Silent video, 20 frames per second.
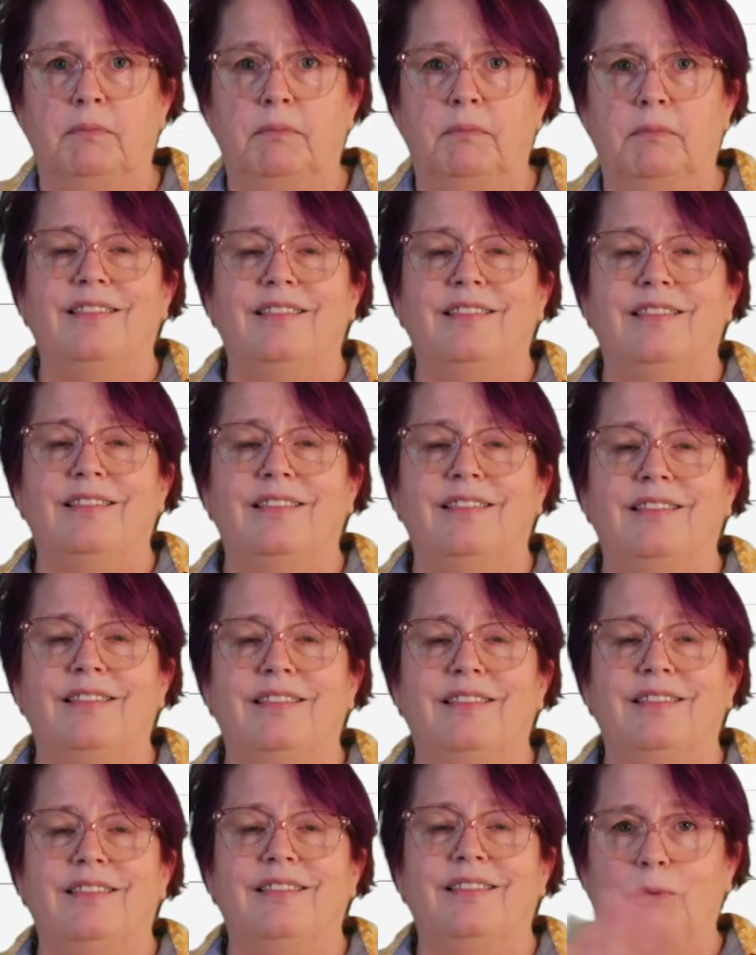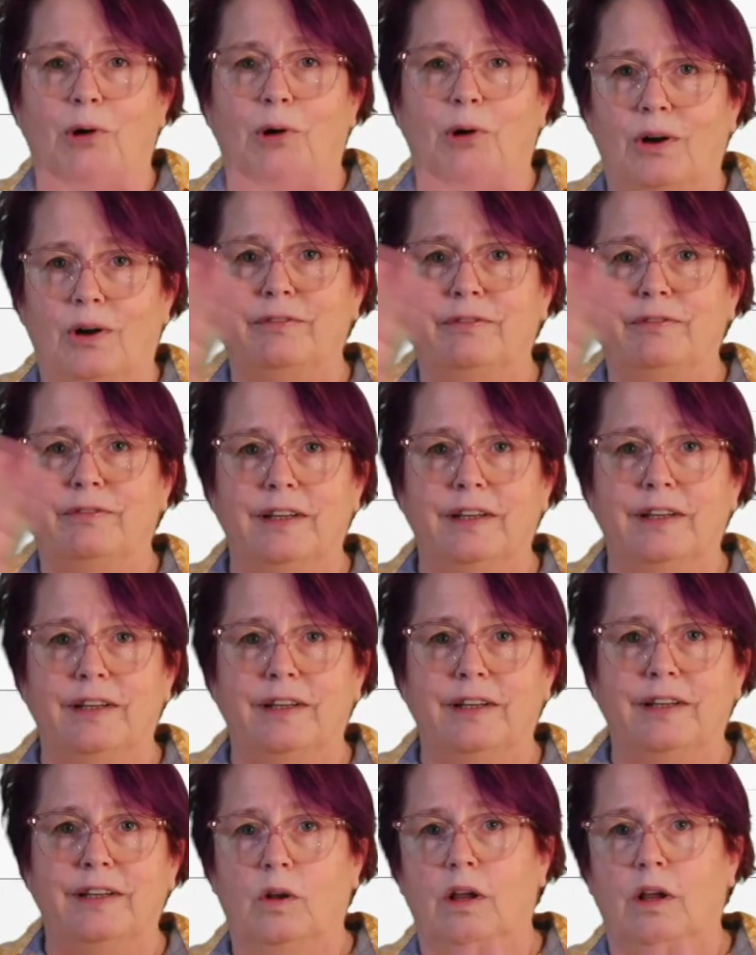That is part of the whole